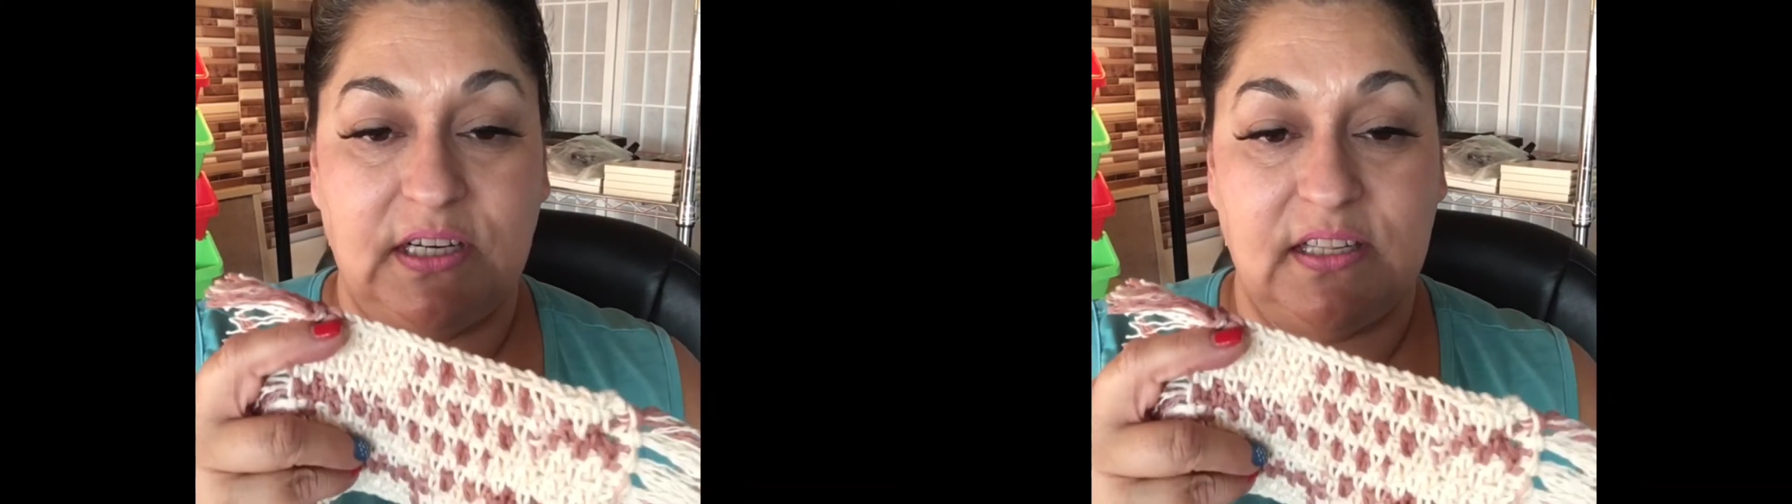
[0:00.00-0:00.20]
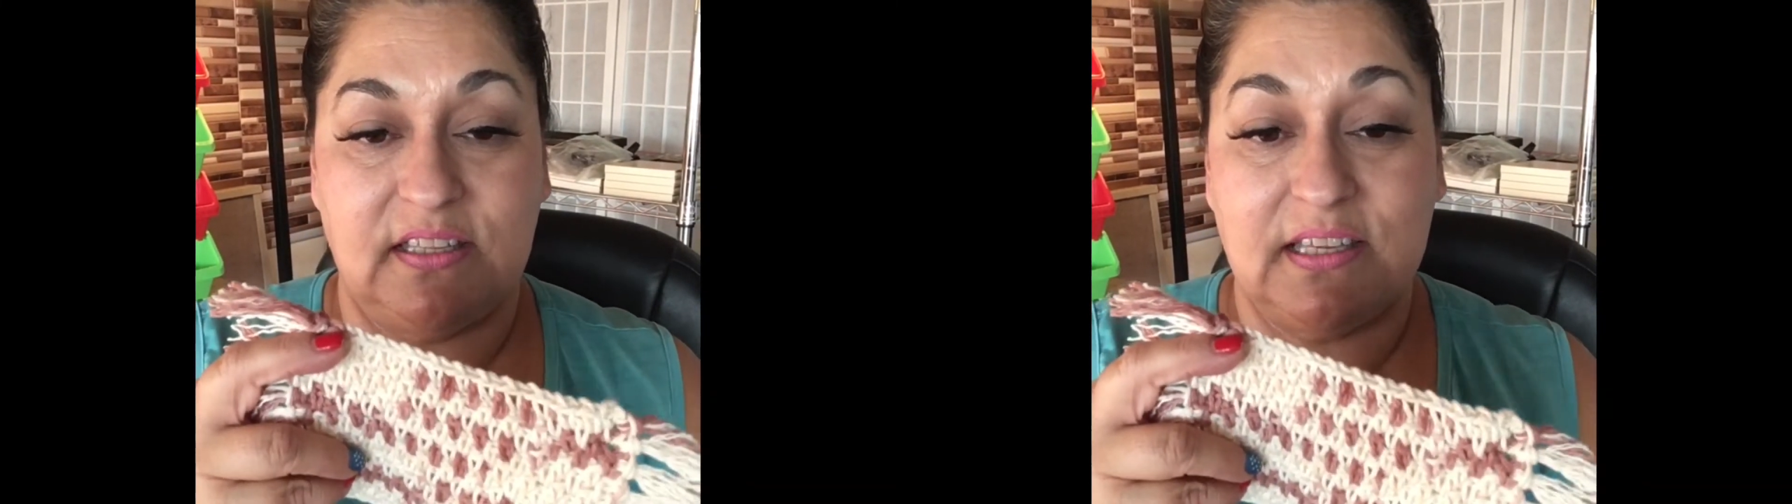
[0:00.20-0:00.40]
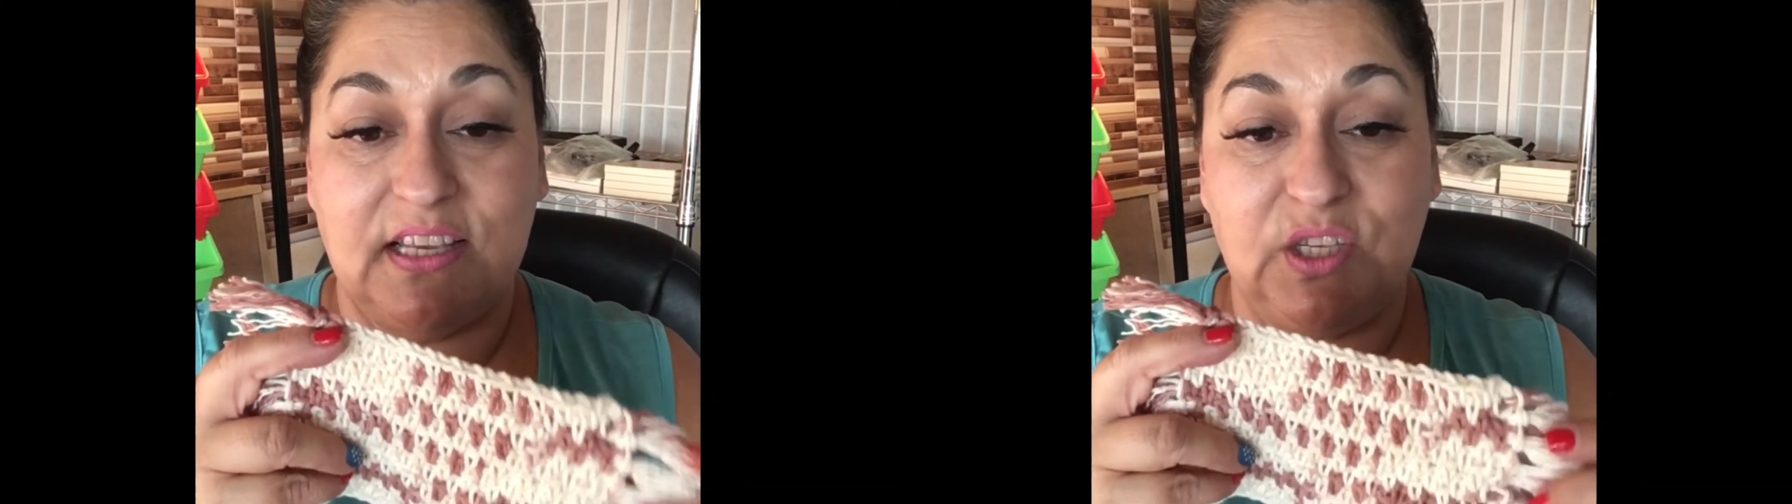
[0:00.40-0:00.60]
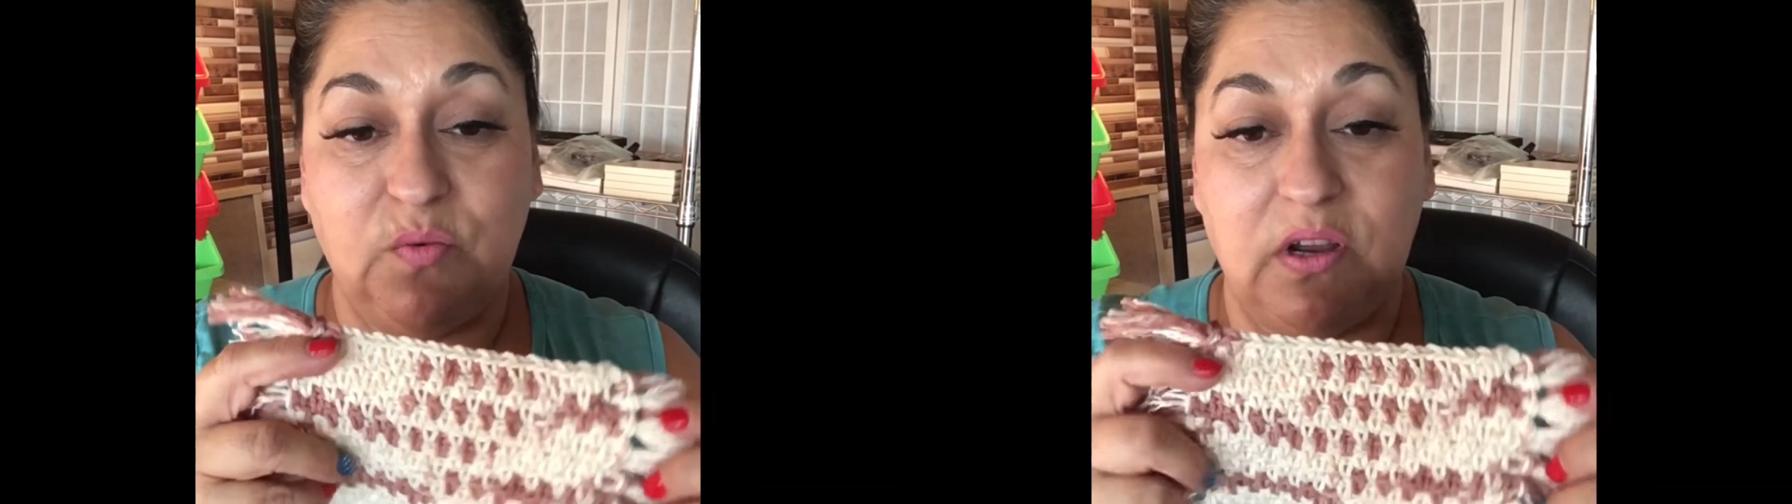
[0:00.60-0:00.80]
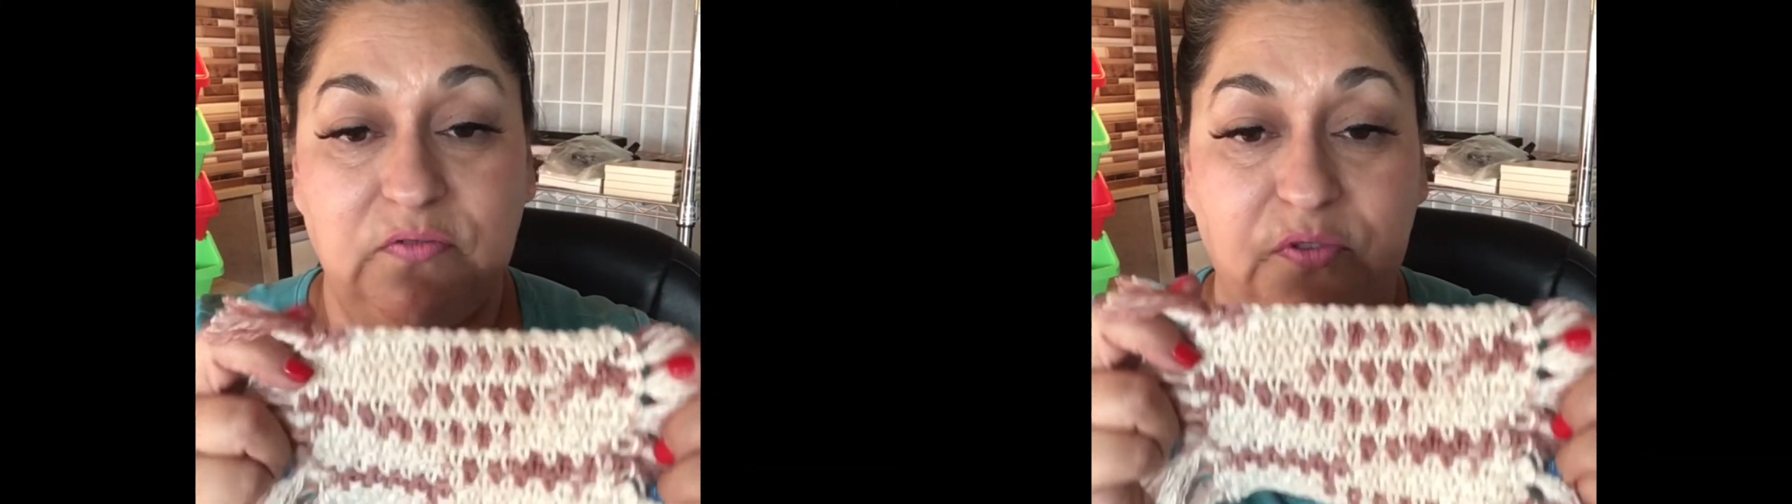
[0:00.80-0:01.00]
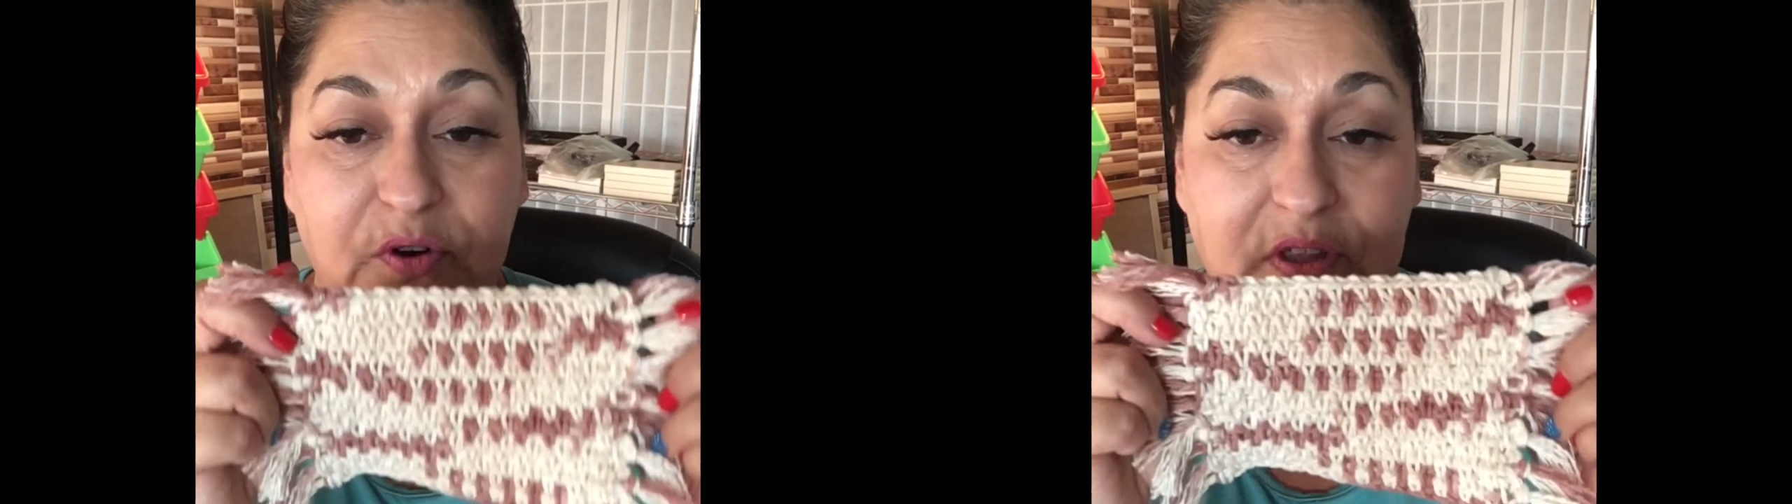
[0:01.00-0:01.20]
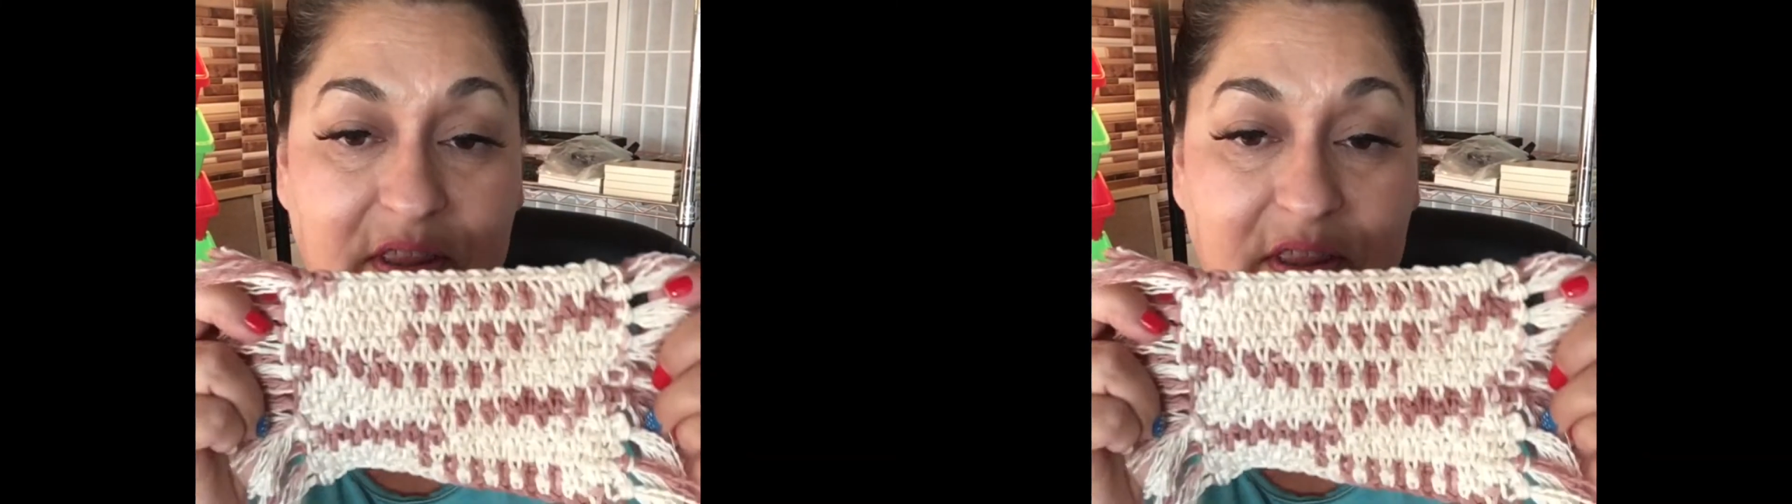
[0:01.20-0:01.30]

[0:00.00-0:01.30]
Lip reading: to the size you want for